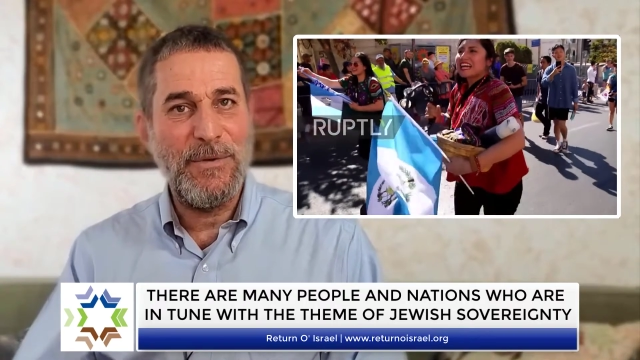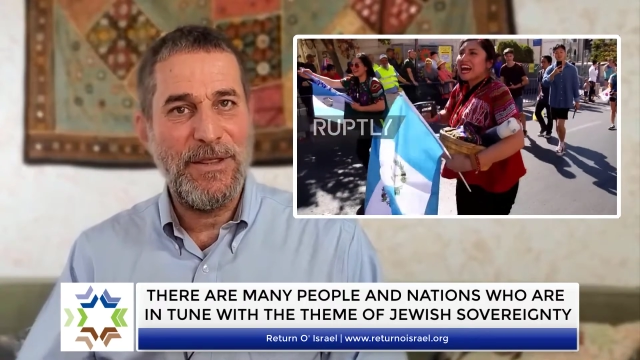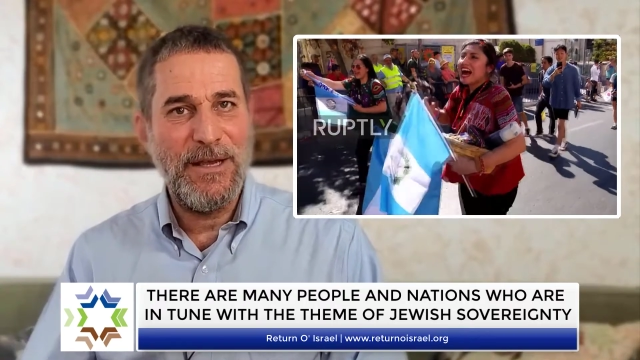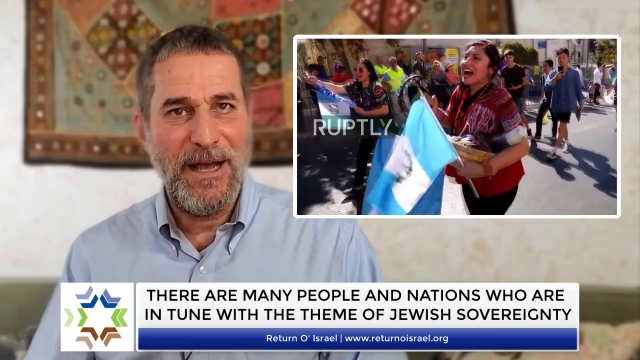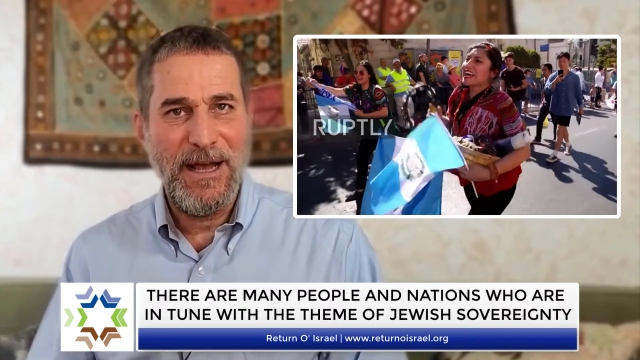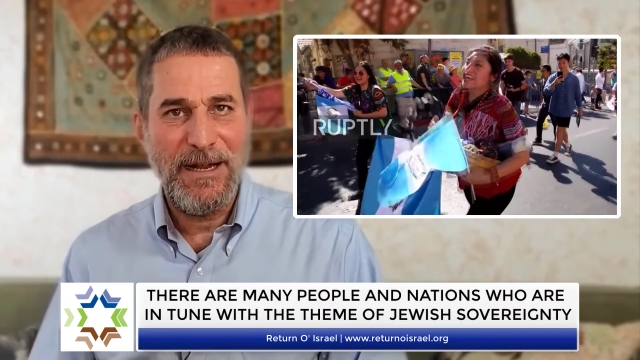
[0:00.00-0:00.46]

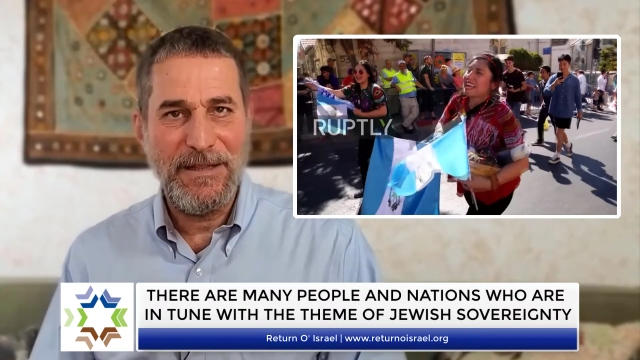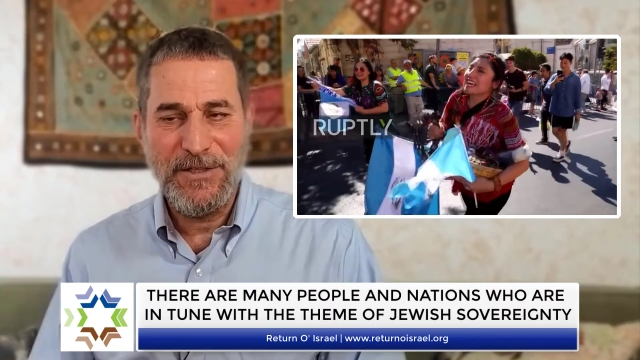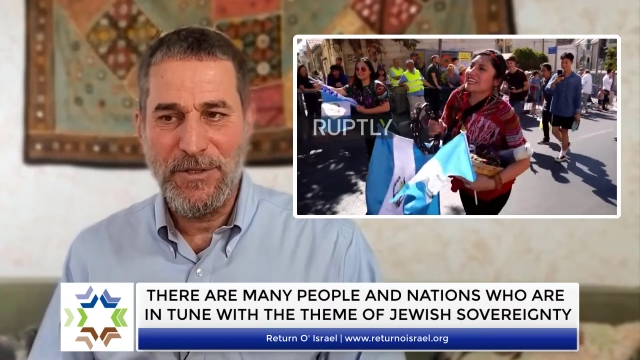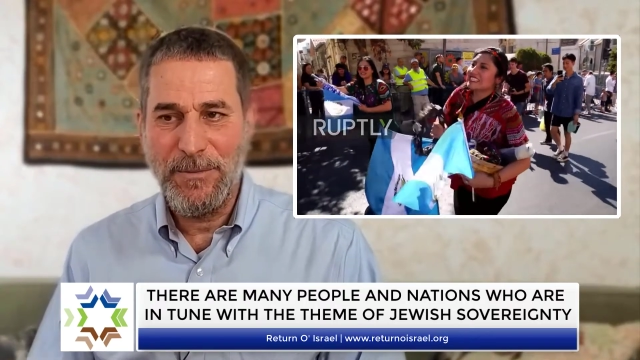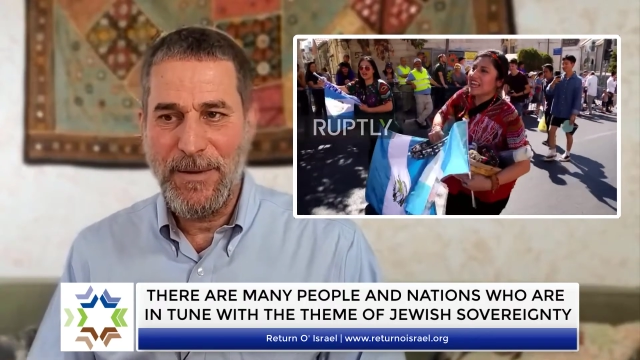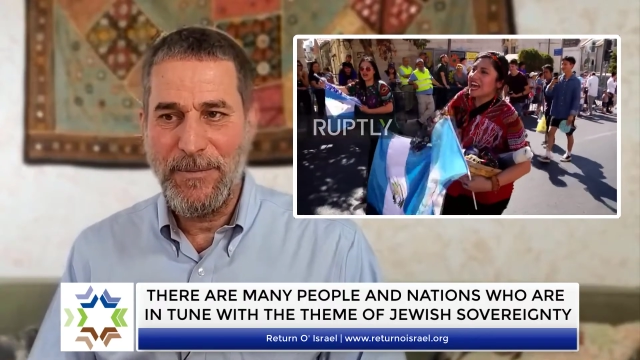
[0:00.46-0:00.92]
with God.
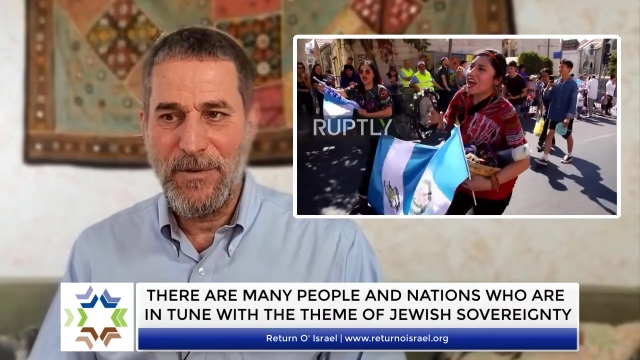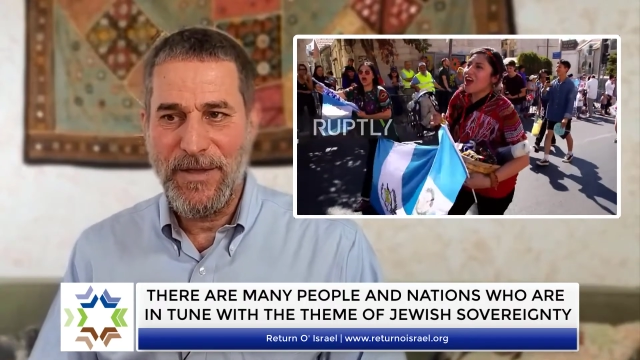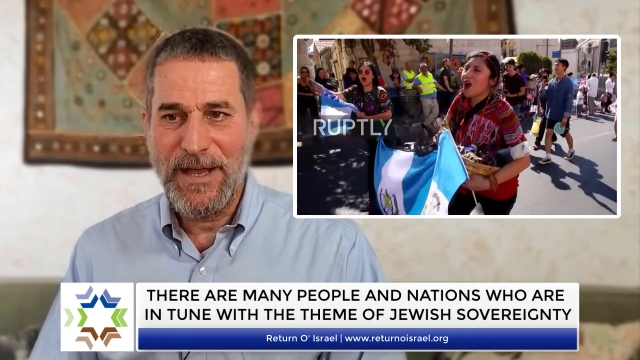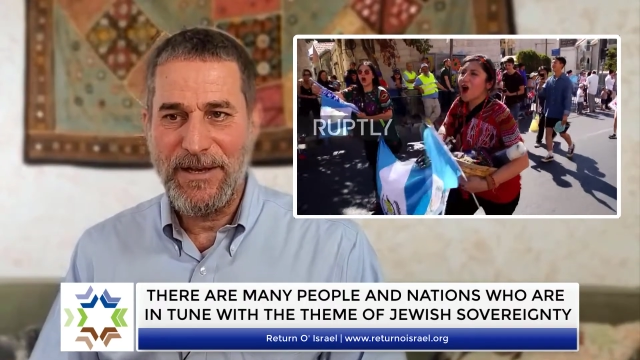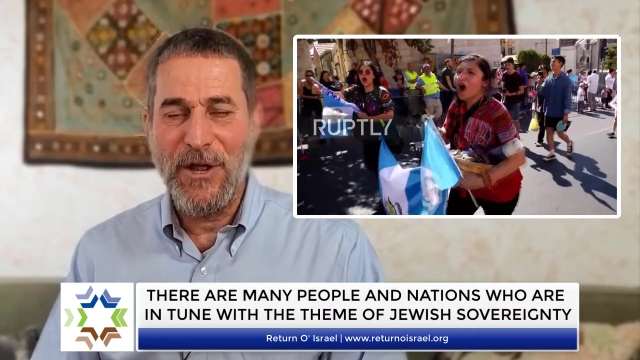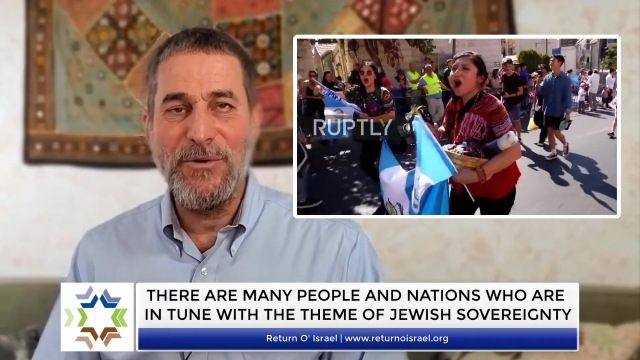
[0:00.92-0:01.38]
These are people
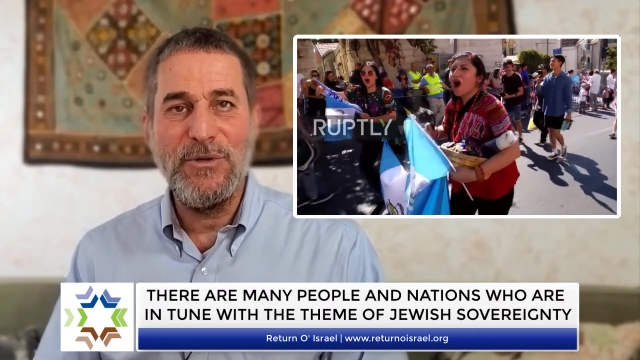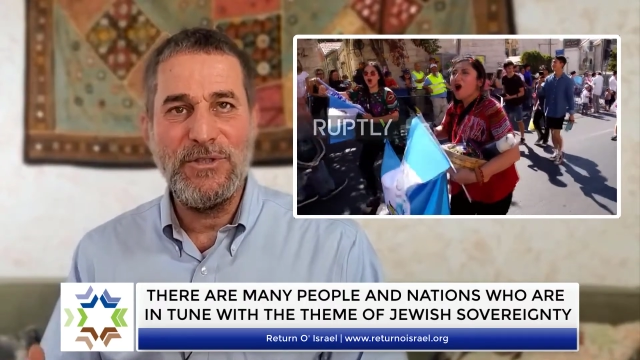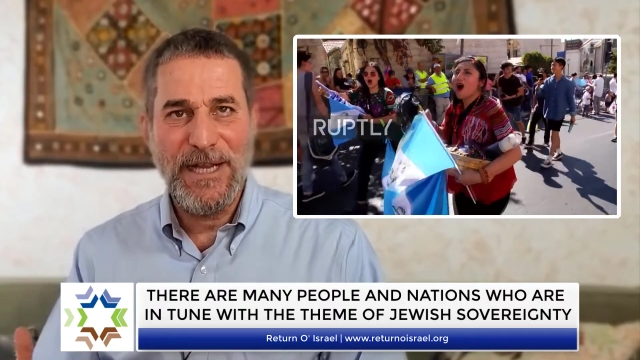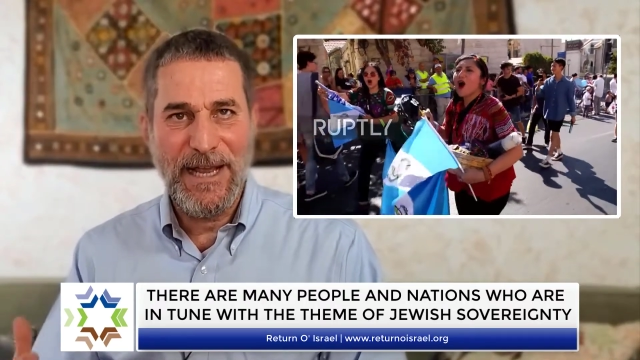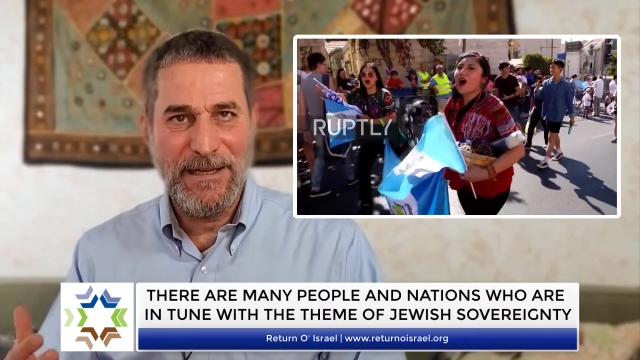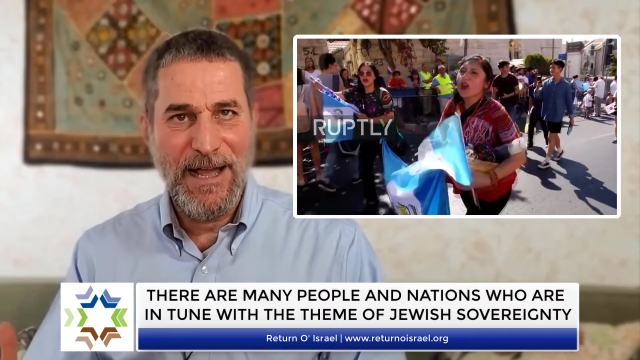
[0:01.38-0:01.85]
that
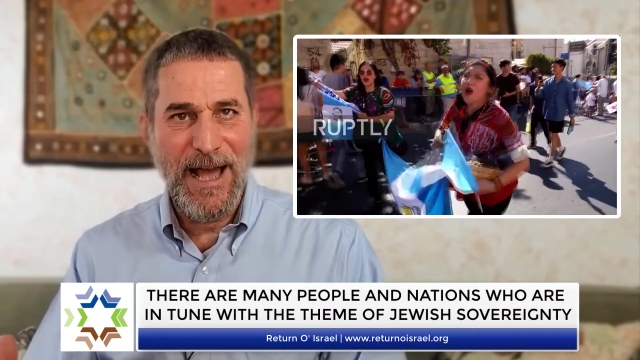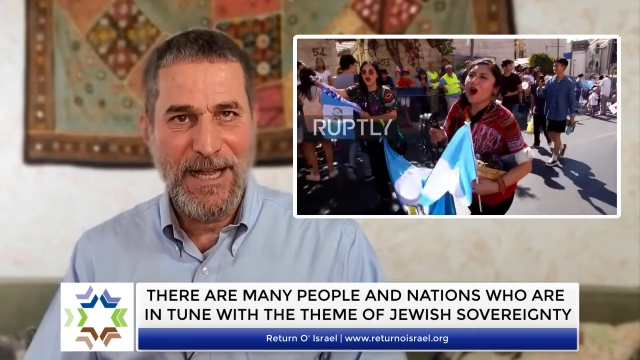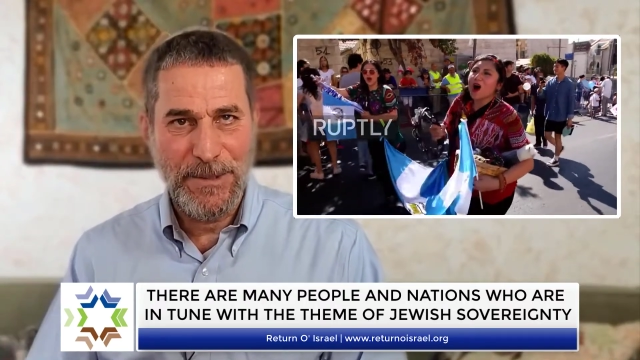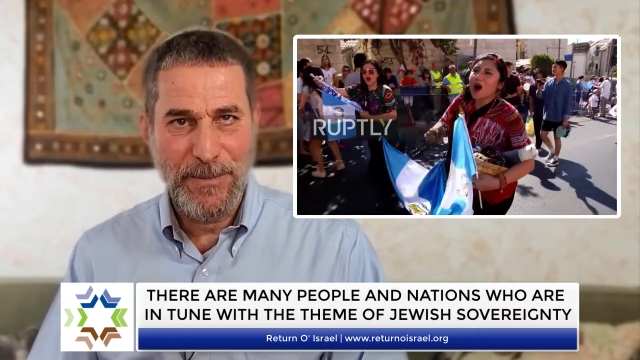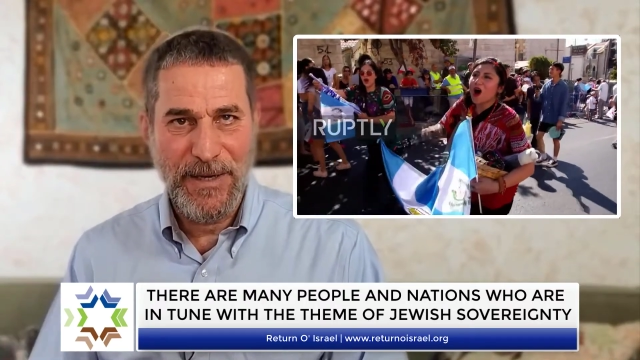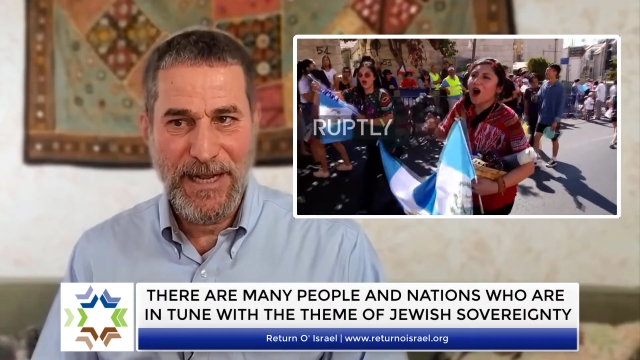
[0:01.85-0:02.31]
understand
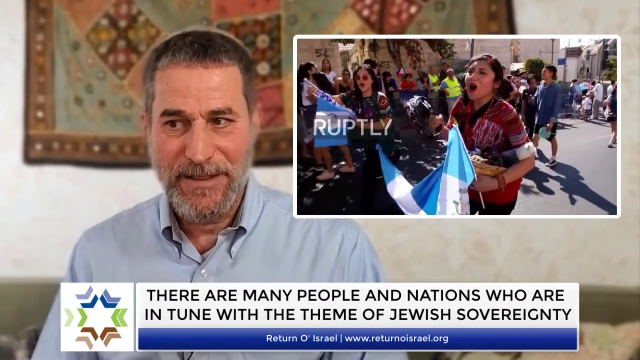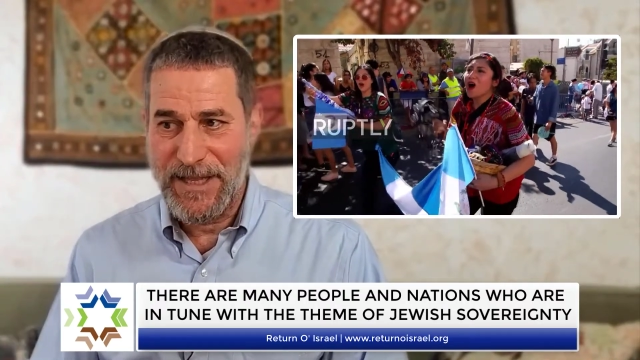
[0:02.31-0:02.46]
God's plan.